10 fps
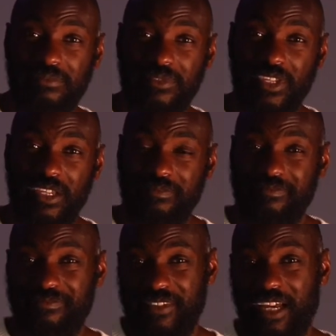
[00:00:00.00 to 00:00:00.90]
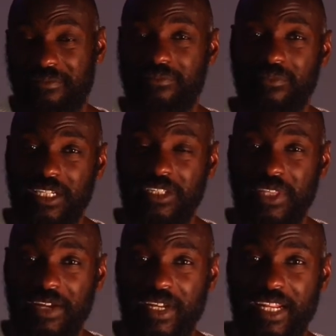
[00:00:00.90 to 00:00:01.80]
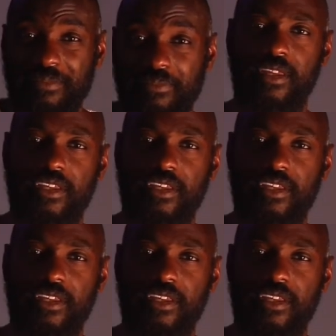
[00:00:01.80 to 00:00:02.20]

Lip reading: So yeah, I'm going to do that right now.